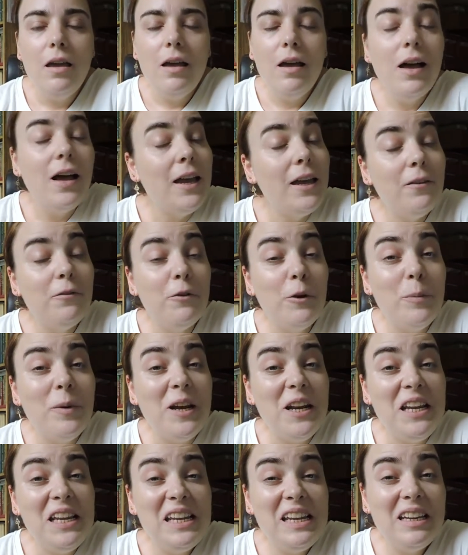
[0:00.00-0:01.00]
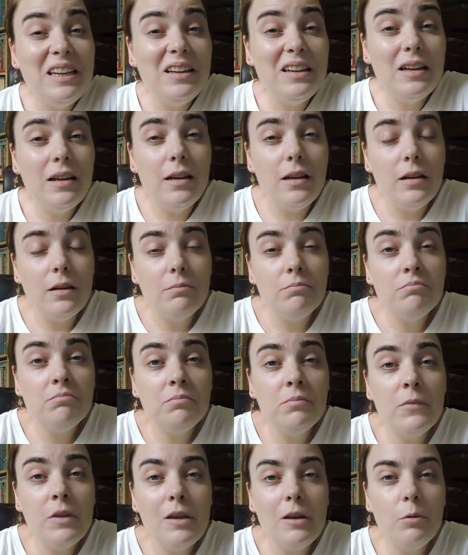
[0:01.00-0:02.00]
Hi everybody,
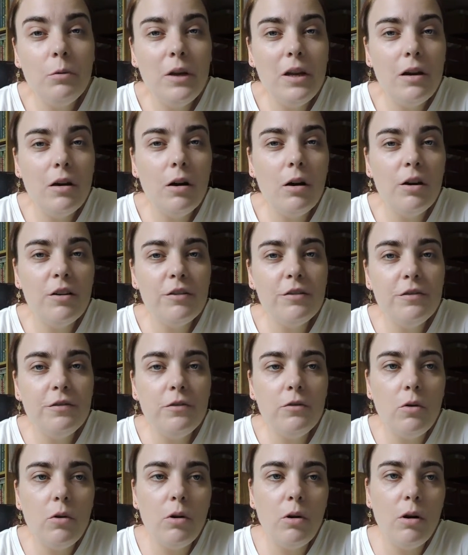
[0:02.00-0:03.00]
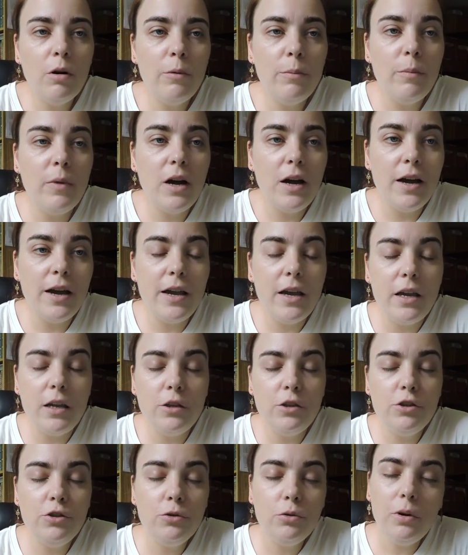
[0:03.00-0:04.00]
here we are for my
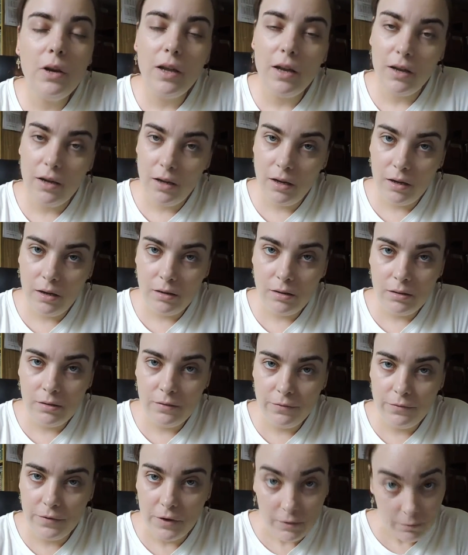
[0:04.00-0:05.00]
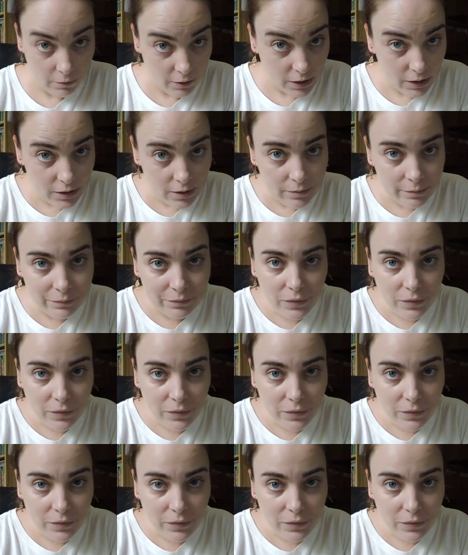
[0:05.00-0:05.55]
July favorite.